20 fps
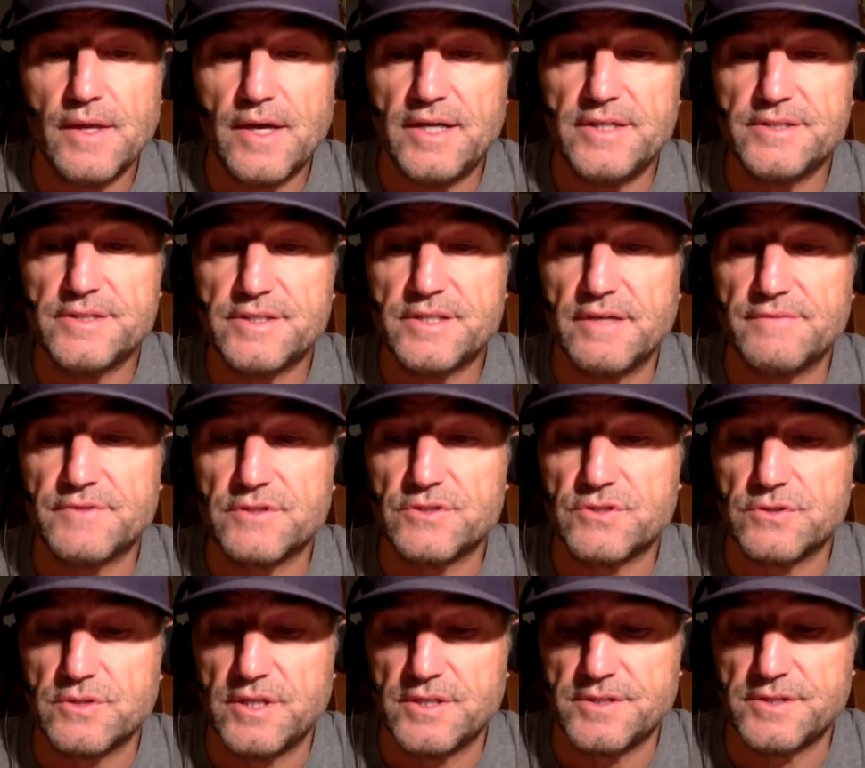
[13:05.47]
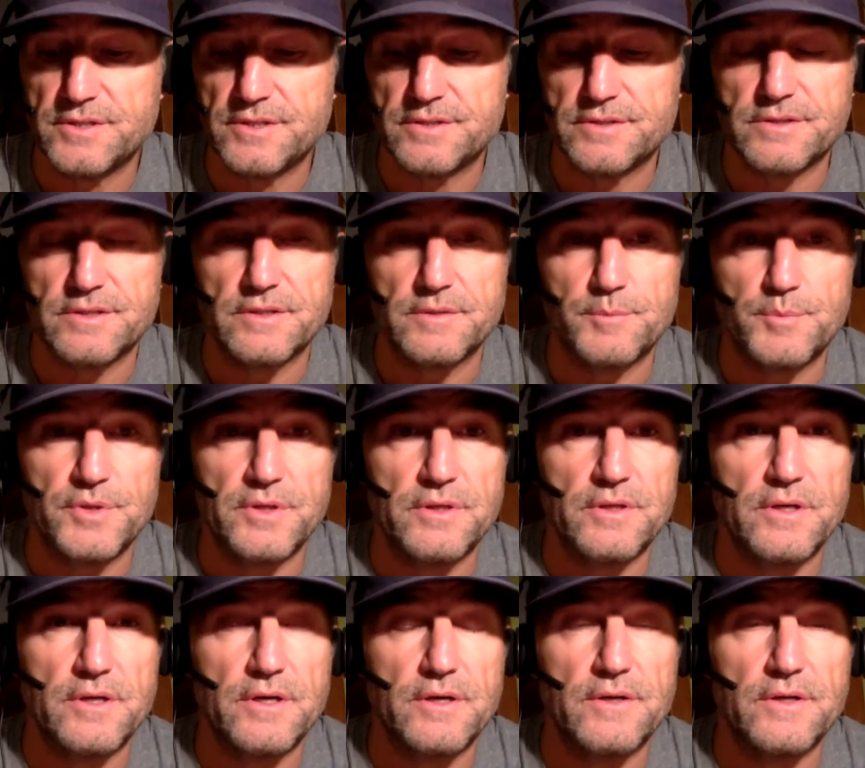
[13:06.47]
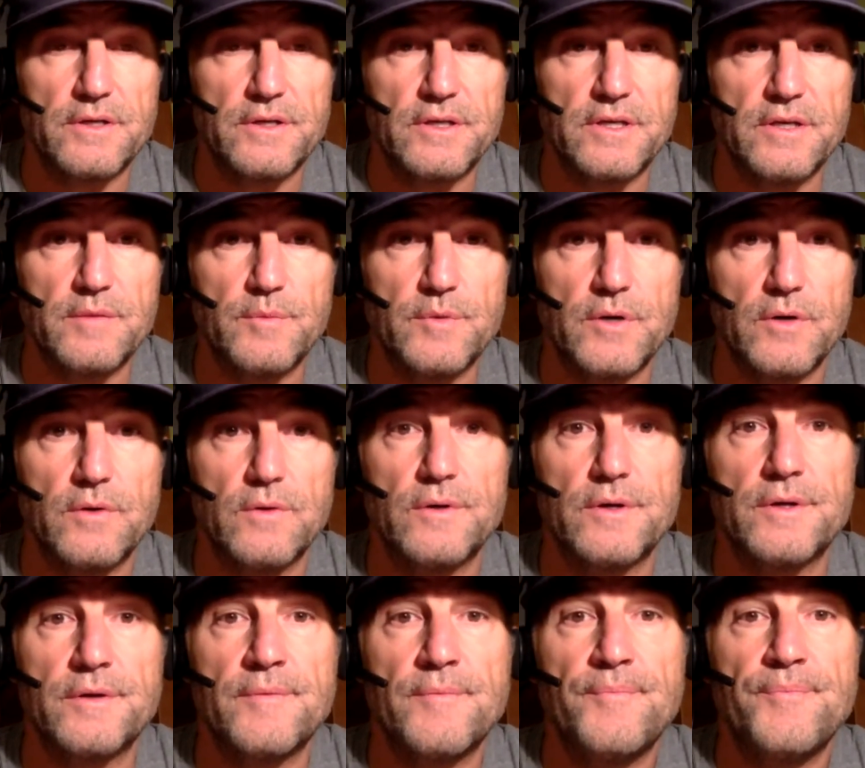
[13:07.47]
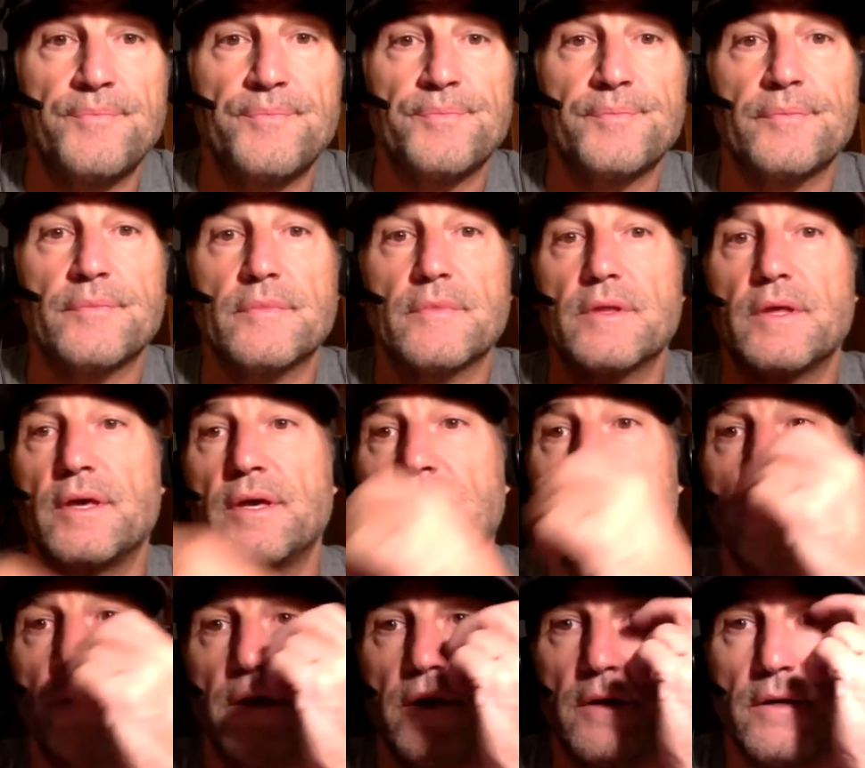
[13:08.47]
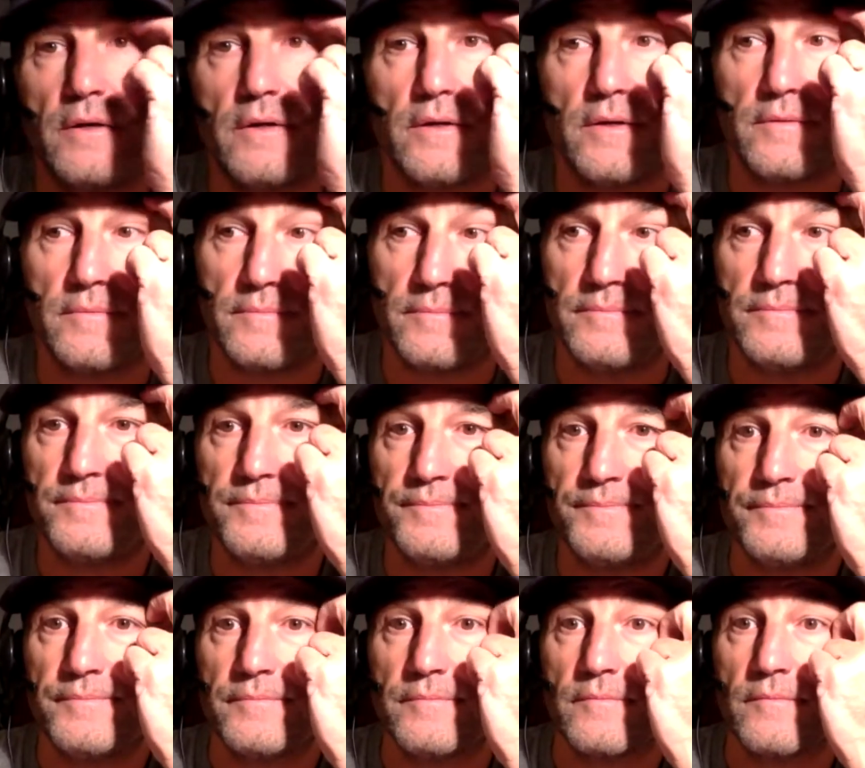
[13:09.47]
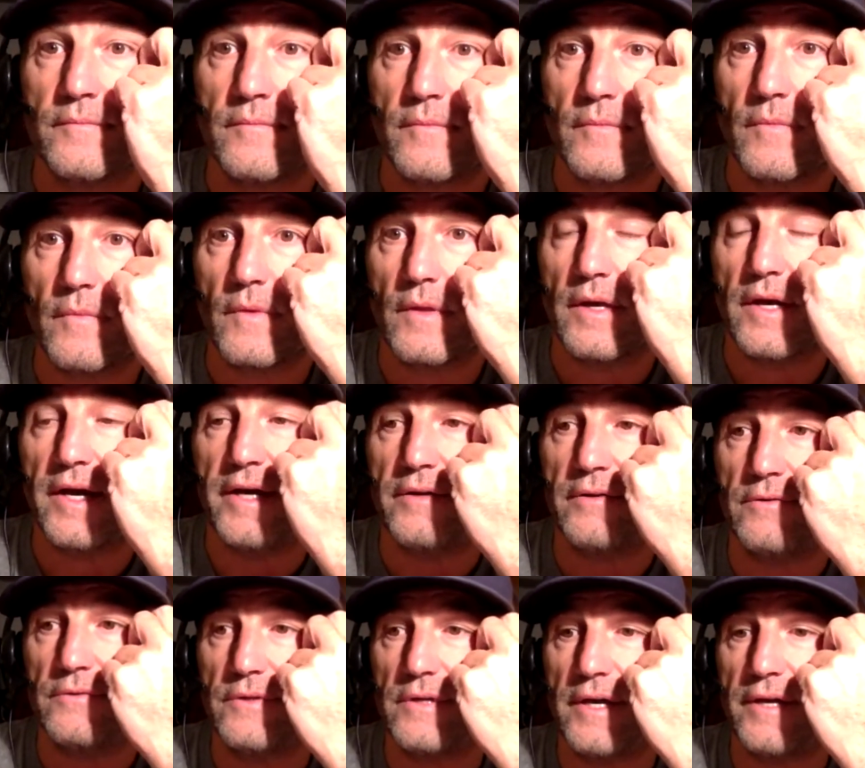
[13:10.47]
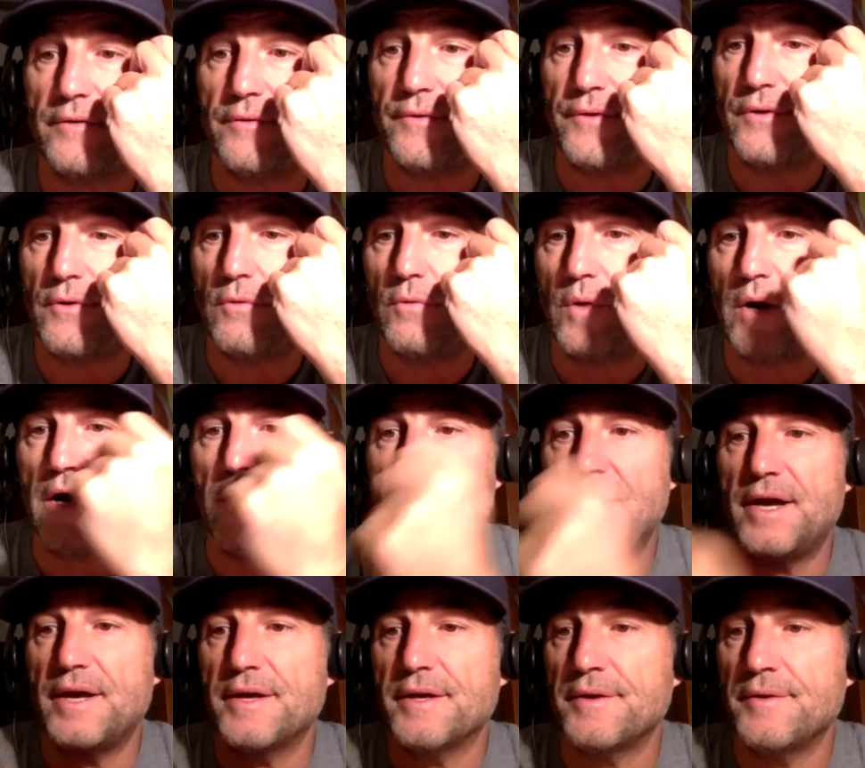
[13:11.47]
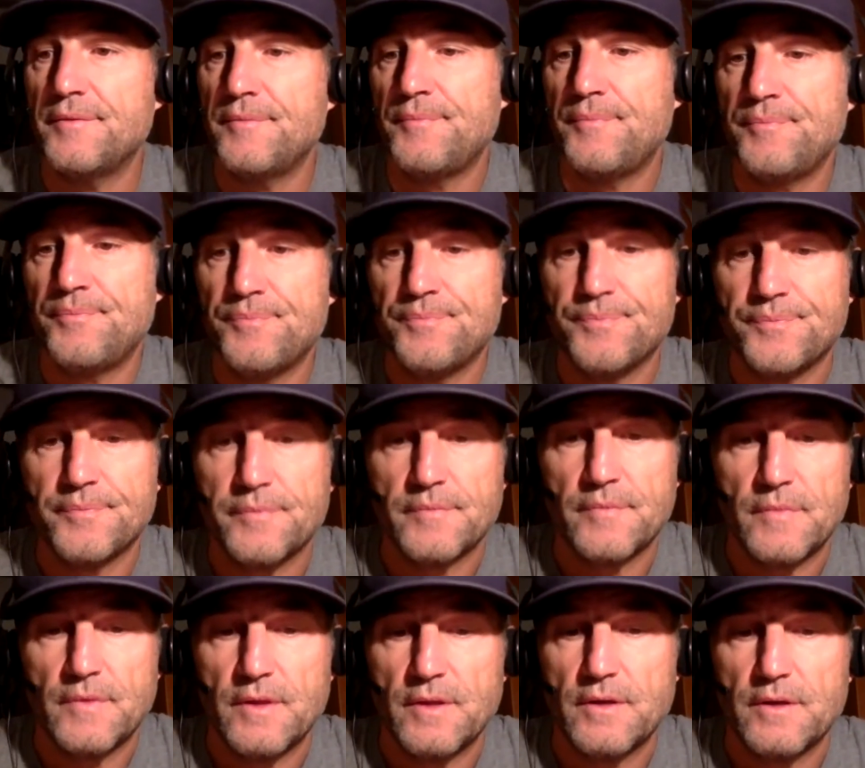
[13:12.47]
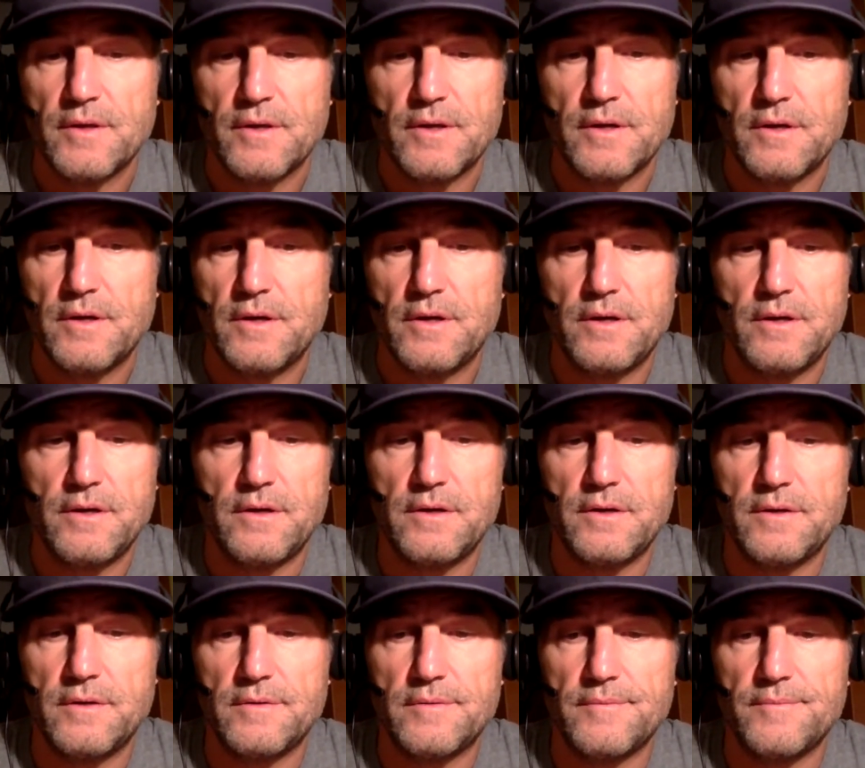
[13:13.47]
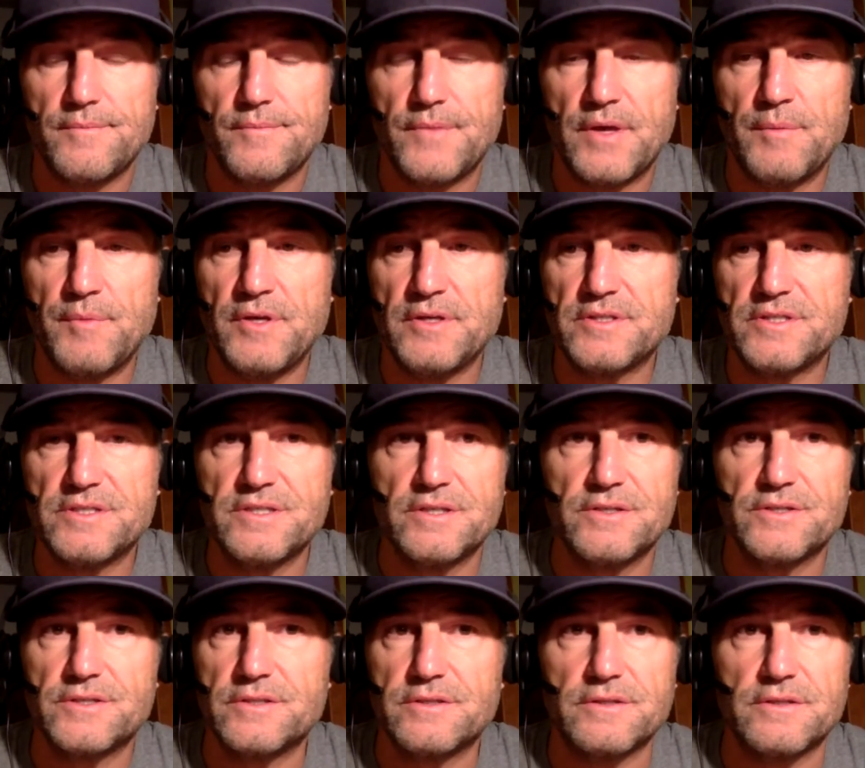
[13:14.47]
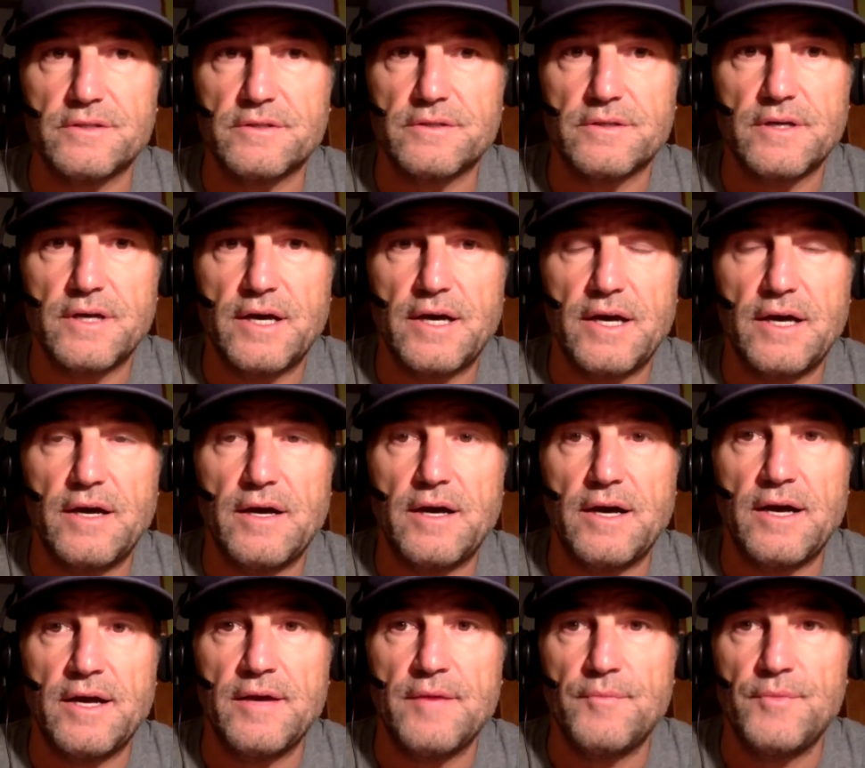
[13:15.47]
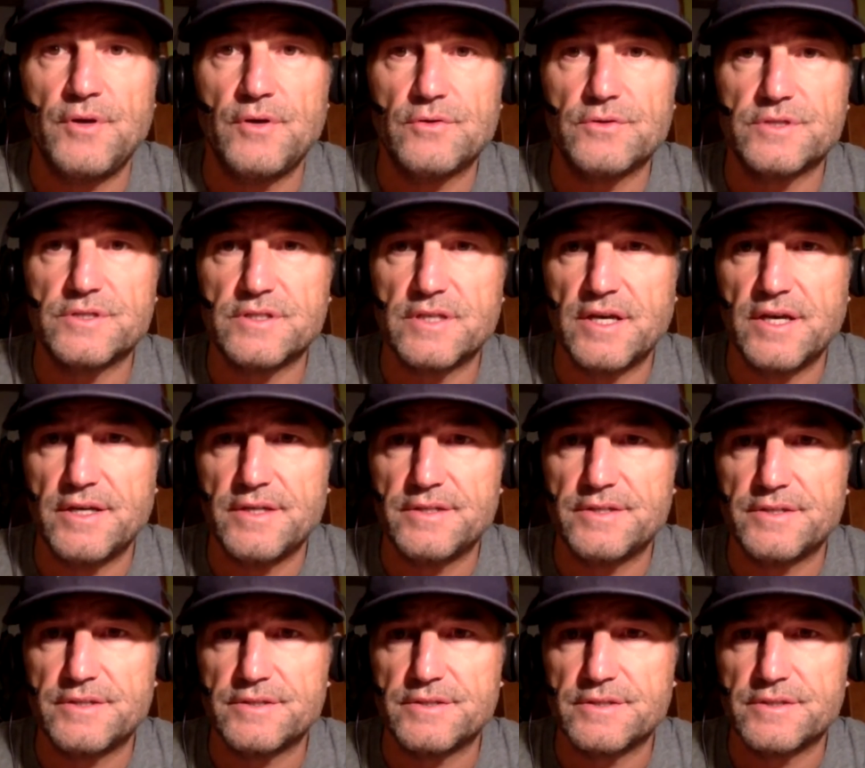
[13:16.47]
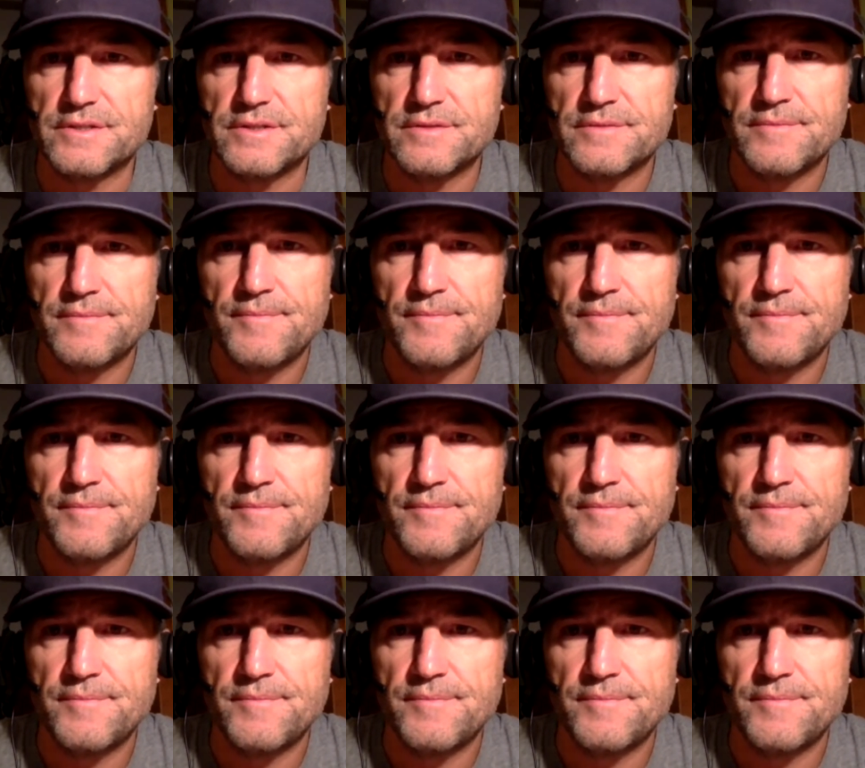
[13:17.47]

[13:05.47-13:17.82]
I just have to trust that it's going to be there and keep going. And I don't know why. I mean, seriously, I am no scientist.